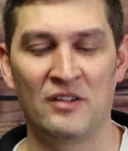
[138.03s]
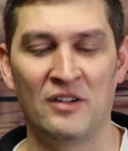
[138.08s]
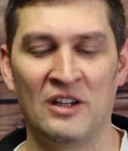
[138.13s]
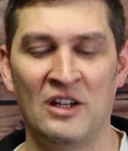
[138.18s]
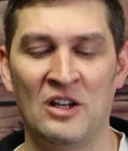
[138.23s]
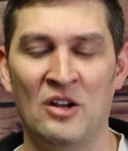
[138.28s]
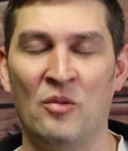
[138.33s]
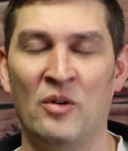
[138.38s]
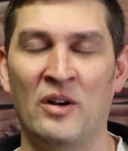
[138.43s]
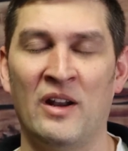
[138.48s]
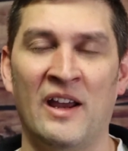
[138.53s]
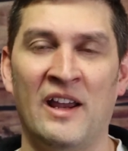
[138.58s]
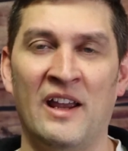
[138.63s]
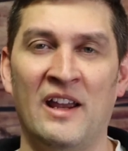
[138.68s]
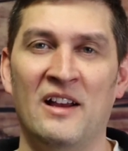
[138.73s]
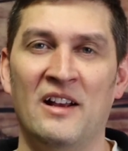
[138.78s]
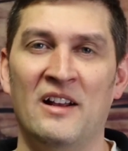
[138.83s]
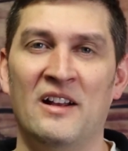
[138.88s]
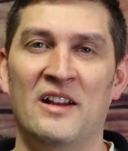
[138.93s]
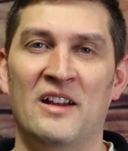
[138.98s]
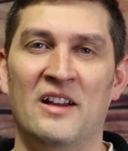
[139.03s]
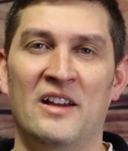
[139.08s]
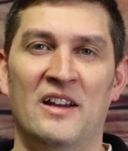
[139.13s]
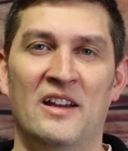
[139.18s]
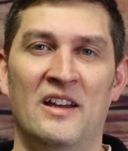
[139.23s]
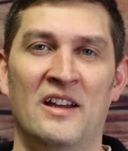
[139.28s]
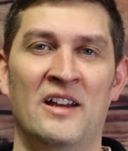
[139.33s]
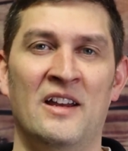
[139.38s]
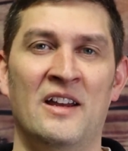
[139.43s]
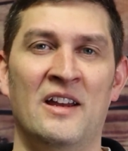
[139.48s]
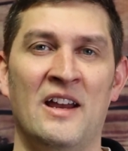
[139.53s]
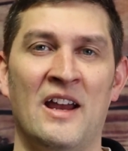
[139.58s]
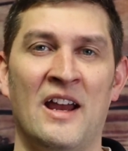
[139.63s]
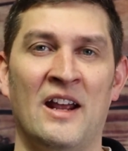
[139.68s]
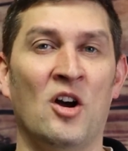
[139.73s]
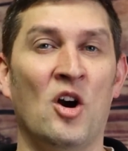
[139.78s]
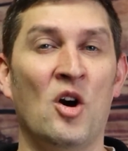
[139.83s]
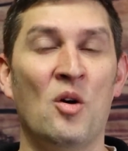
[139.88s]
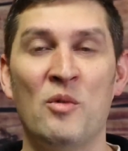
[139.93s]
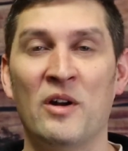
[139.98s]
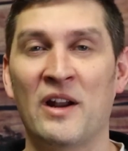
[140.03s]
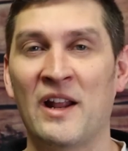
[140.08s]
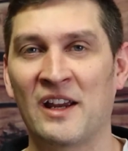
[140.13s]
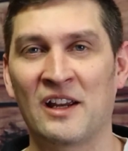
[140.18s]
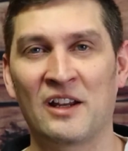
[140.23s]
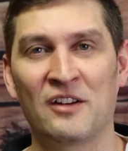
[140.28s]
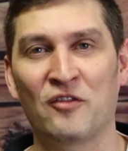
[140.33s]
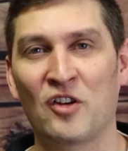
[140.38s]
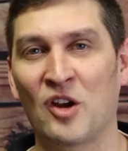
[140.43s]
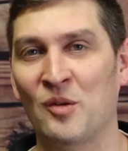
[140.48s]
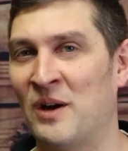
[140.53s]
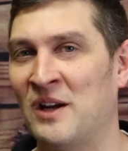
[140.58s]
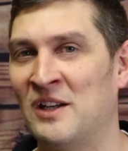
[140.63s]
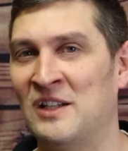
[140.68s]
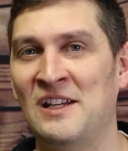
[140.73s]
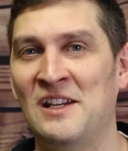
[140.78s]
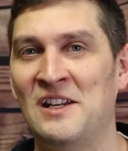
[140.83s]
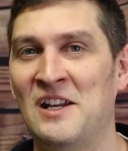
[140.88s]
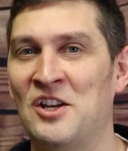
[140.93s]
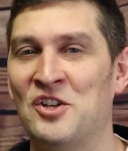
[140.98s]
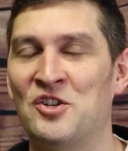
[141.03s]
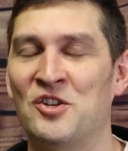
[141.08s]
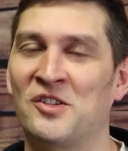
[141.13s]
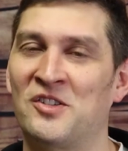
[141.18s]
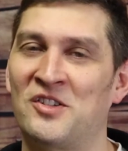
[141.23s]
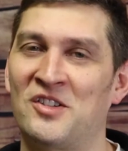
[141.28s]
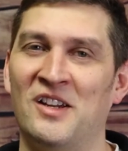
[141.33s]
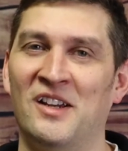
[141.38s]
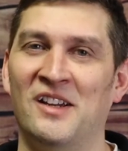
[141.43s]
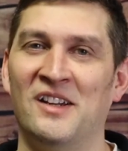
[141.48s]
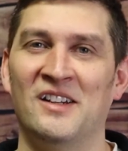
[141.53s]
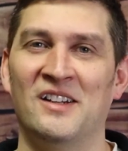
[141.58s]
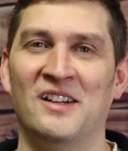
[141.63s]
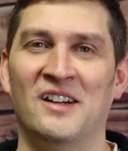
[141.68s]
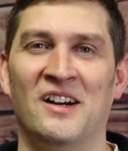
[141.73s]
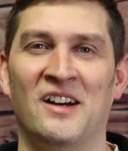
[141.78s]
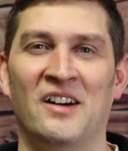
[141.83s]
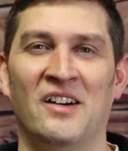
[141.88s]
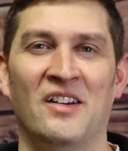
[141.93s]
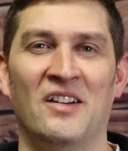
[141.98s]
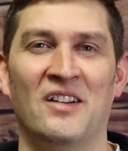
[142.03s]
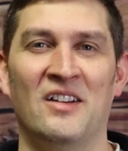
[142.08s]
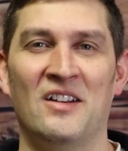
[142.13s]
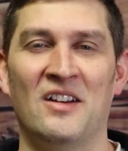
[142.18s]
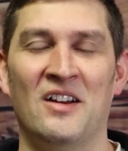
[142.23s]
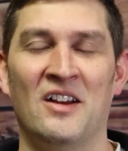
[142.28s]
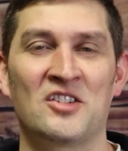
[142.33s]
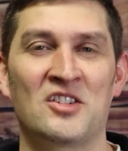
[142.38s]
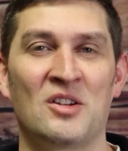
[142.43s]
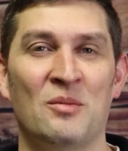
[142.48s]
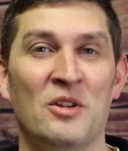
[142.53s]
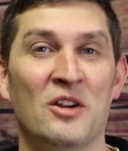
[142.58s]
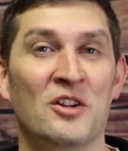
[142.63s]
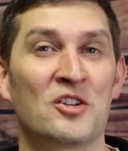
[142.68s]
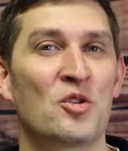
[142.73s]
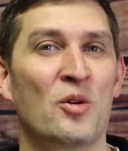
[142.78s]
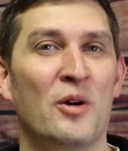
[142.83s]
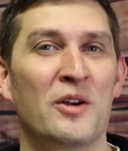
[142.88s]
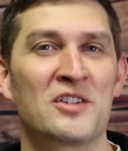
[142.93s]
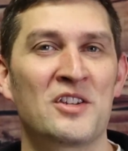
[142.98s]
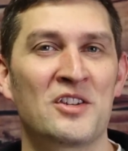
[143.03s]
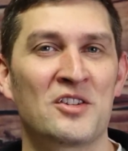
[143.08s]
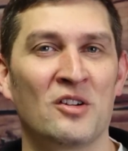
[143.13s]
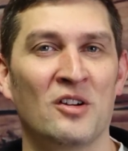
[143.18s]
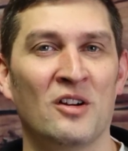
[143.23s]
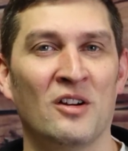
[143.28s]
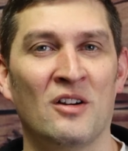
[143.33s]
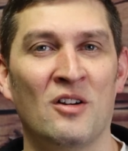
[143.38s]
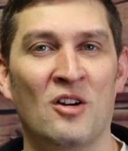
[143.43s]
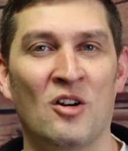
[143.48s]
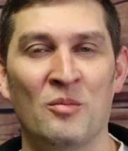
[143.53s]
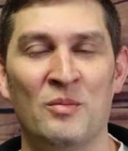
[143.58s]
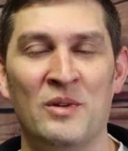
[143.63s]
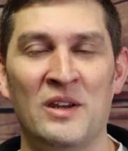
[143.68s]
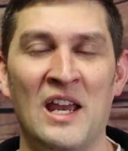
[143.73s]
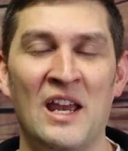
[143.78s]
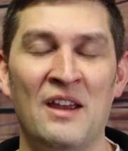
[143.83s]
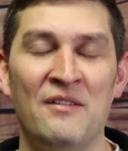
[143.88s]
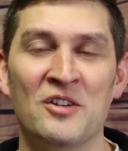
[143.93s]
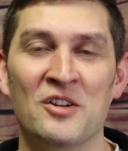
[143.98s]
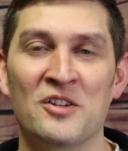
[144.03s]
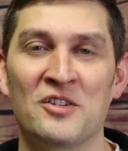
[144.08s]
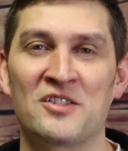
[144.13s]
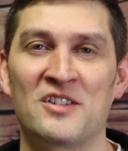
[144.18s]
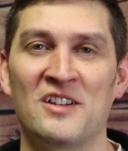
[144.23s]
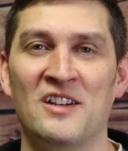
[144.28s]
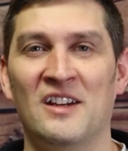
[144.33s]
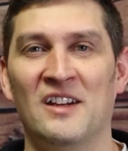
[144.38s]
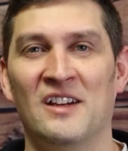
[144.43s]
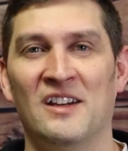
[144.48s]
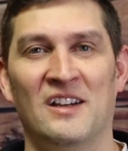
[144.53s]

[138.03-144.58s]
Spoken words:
You know, when I at home, when I confront my teenagers on some of their choices or behaviors,